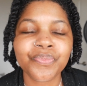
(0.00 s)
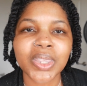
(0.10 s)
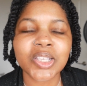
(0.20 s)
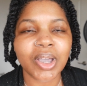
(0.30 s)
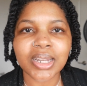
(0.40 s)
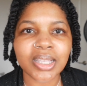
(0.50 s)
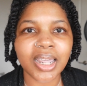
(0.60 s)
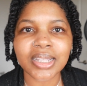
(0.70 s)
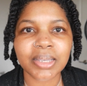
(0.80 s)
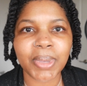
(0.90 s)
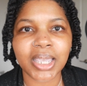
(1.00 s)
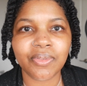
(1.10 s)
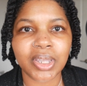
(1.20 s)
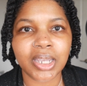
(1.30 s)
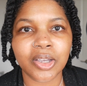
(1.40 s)
So I decided to make a
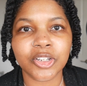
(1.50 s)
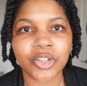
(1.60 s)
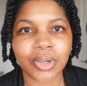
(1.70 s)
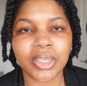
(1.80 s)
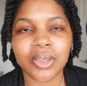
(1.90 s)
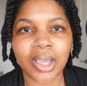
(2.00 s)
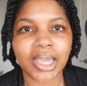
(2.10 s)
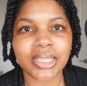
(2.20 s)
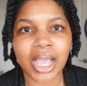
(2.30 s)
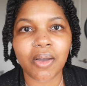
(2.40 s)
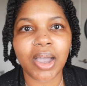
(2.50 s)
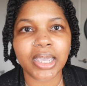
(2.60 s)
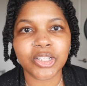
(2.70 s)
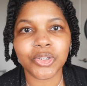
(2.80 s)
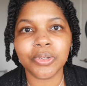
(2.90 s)
video showing you guys how
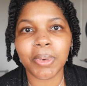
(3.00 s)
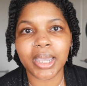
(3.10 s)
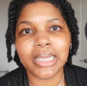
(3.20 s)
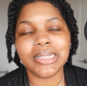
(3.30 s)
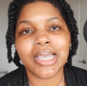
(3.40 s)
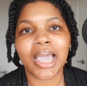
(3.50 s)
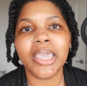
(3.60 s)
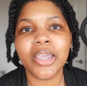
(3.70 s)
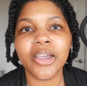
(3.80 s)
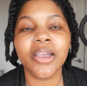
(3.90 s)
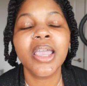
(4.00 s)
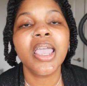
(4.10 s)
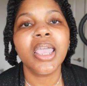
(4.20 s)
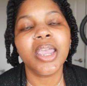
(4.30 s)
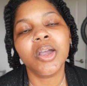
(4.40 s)
I do my entire
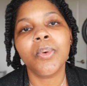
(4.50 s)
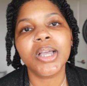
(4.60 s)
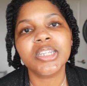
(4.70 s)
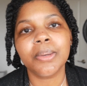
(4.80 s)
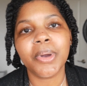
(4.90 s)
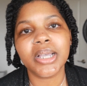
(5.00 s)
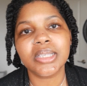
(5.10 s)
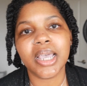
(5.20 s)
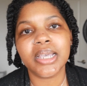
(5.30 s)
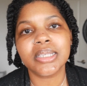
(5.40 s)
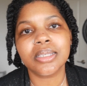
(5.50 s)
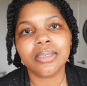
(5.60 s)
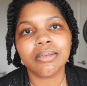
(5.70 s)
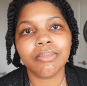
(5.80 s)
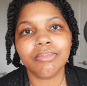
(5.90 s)
hair washing
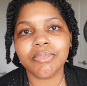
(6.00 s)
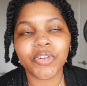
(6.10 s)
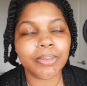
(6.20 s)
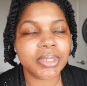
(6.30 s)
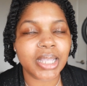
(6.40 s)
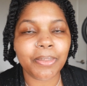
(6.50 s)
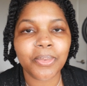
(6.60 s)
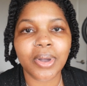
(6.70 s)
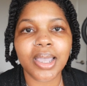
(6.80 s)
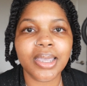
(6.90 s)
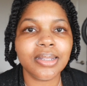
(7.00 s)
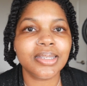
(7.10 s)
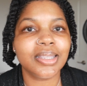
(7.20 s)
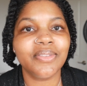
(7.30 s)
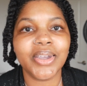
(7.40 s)
process from step one
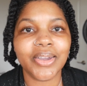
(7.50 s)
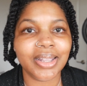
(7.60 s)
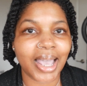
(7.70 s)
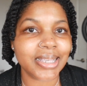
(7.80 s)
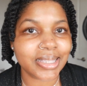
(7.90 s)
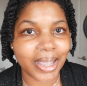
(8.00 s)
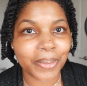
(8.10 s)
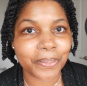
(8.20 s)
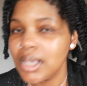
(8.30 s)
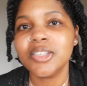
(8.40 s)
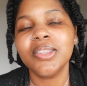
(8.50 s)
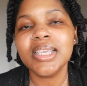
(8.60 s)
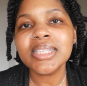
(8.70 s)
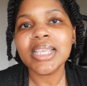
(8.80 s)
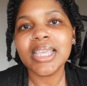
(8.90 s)
to the very last step. So
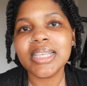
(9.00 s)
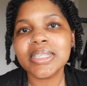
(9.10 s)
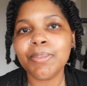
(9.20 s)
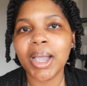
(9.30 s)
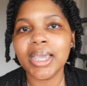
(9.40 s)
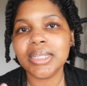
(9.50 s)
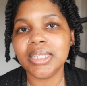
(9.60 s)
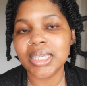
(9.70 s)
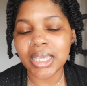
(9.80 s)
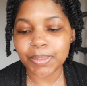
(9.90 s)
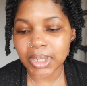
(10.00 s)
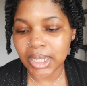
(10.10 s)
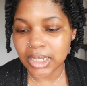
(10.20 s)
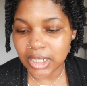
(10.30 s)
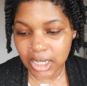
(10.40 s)
this is my deep
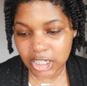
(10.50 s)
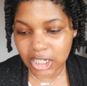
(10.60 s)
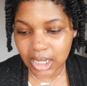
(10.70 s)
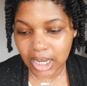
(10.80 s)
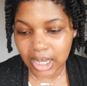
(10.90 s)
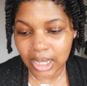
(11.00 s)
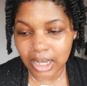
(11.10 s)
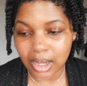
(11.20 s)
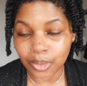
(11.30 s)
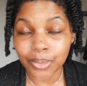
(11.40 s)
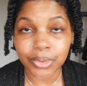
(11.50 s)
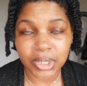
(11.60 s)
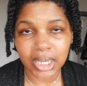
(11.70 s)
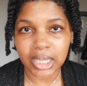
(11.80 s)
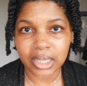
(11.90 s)
conditioning
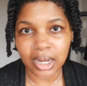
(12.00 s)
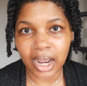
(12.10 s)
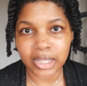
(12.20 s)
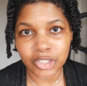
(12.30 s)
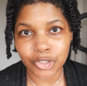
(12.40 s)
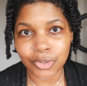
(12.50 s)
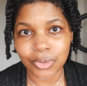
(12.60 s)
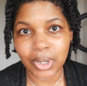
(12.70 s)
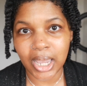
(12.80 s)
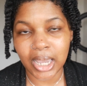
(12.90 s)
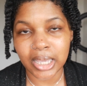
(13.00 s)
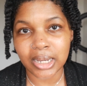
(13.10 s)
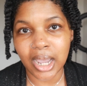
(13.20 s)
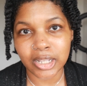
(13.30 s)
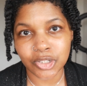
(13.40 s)
routine that I do,
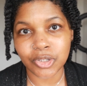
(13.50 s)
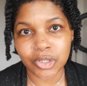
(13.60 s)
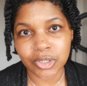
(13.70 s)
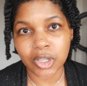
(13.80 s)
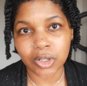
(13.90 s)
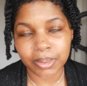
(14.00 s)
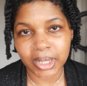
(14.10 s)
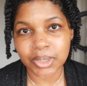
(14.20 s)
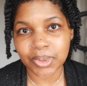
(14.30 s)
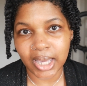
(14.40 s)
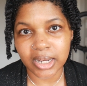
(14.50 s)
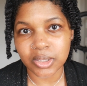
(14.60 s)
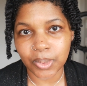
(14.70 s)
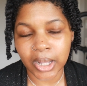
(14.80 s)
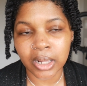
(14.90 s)
and I do use the Olaplex with that
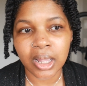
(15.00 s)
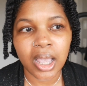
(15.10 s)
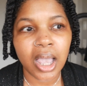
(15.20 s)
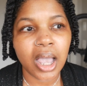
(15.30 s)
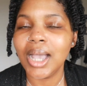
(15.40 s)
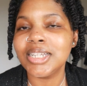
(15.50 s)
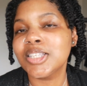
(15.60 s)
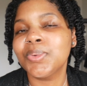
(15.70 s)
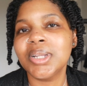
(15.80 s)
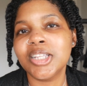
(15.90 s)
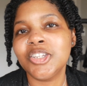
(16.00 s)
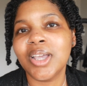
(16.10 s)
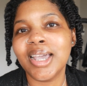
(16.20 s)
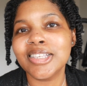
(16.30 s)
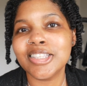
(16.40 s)
as well. I just want to let you
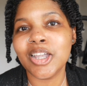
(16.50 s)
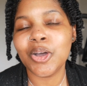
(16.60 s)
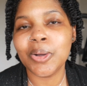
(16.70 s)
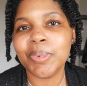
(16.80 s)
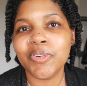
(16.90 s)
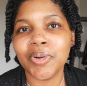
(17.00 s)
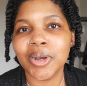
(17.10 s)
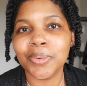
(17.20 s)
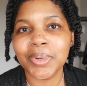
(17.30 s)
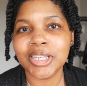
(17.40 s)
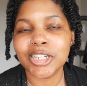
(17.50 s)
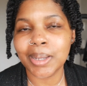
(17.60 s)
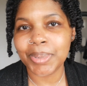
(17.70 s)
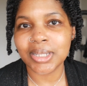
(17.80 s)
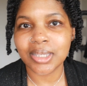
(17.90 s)
guys know before we
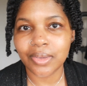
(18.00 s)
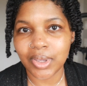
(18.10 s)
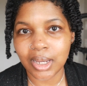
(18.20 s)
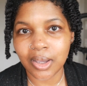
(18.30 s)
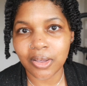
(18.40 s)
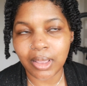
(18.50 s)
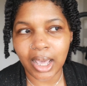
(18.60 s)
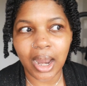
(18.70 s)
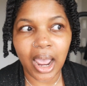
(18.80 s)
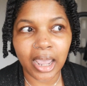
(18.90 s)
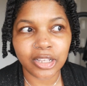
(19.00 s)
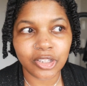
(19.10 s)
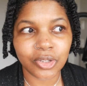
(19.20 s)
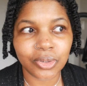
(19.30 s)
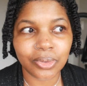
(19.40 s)
jump into the video that I
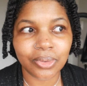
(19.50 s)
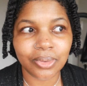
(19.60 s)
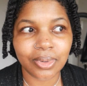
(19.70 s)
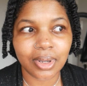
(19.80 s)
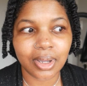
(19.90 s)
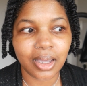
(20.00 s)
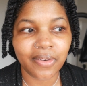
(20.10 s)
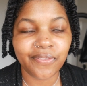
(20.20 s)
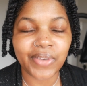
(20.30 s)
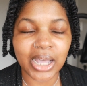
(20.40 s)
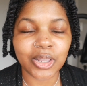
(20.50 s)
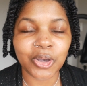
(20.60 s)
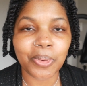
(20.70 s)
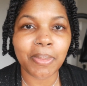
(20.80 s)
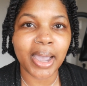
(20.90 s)
do
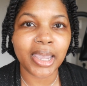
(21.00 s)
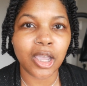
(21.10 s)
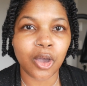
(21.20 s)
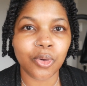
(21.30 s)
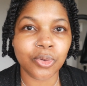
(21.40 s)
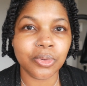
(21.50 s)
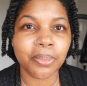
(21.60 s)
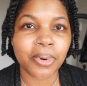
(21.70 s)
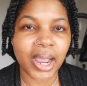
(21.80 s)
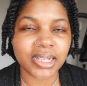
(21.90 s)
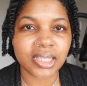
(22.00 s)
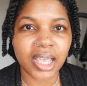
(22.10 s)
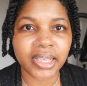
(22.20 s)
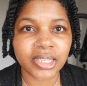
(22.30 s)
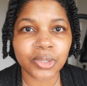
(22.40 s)
follow my own
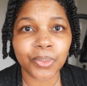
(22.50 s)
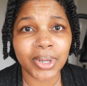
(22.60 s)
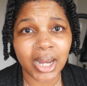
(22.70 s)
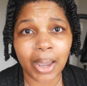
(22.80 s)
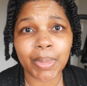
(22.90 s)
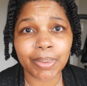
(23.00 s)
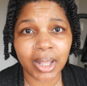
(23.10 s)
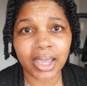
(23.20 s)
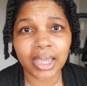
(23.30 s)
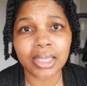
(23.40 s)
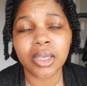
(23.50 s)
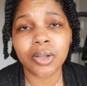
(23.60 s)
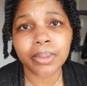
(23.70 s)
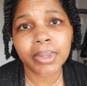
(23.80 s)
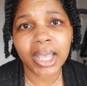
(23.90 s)
process when I'm applying the
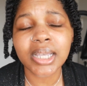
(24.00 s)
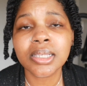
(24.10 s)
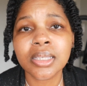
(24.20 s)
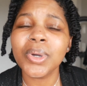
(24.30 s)
Olaplex.